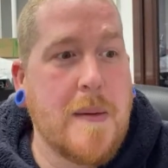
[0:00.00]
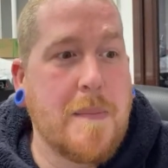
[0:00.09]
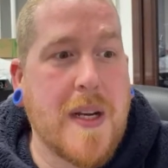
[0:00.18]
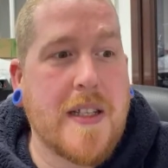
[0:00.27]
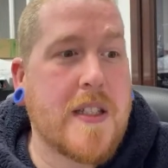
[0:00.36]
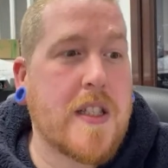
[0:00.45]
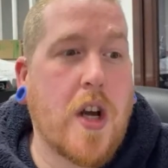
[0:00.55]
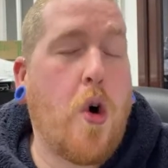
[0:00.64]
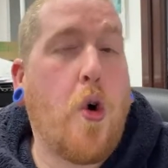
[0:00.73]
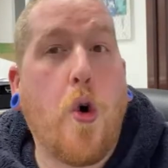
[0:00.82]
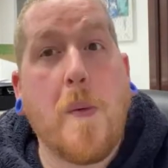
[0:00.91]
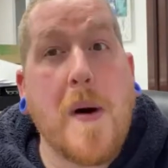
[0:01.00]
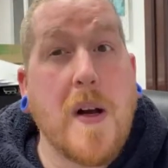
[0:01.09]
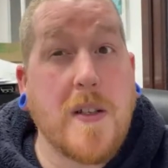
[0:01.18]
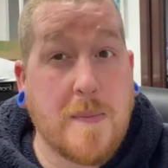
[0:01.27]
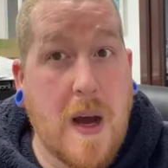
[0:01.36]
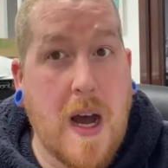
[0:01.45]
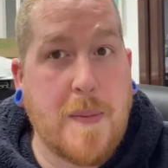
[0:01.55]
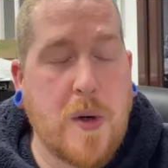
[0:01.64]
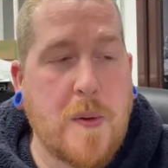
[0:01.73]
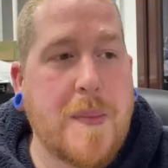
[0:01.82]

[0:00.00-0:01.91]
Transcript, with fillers: But it's almost purple,